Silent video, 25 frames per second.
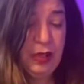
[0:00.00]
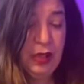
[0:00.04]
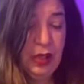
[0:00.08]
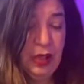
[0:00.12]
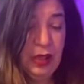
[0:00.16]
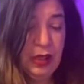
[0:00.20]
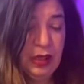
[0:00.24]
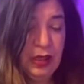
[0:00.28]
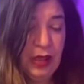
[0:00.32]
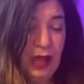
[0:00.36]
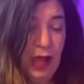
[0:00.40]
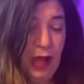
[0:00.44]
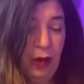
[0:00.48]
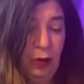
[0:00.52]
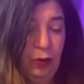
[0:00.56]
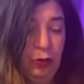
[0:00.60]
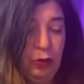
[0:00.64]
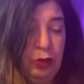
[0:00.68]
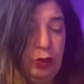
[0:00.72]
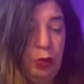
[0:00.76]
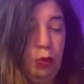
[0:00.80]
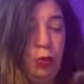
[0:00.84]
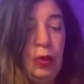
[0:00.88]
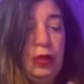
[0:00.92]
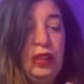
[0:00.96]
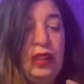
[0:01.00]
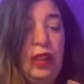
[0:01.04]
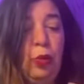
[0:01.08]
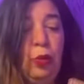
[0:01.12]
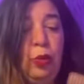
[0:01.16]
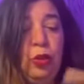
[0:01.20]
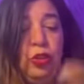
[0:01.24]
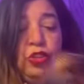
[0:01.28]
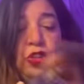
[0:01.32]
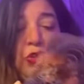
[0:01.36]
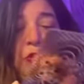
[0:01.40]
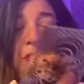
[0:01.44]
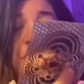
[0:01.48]
Now, what they
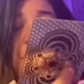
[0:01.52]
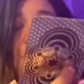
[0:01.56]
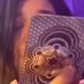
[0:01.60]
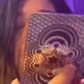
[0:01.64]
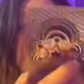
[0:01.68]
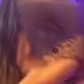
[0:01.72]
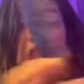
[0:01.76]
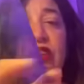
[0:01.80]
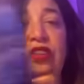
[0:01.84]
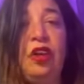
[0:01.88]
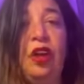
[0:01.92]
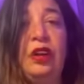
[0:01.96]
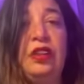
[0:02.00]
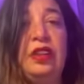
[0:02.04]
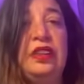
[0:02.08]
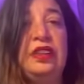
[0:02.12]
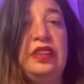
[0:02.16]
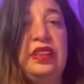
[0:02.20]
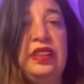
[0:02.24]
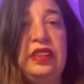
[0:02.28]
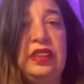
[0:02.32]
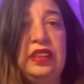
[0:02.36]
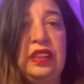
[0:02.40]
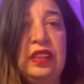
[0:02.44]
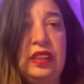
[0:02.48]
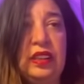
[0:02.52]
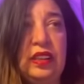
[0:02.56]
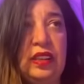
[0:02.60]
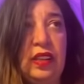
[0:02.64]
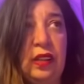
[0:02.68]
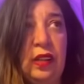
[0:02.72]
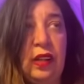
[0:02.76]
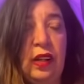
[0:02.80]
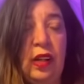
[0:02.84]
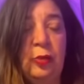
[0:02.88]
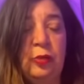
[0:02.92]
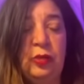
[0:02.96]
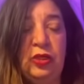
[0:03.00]
want you to focus on is the Six
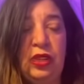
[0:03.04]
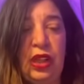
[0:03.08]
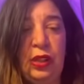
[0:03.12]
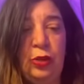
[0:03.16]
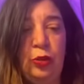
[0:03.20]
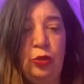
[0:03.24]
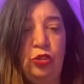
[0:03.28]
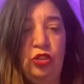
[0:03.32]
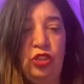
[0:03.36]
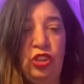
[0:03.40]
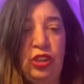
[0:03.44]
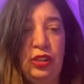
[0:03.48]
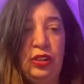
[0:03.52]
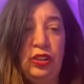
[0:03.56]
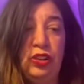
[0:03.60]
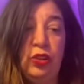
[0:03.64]
of Cups energy.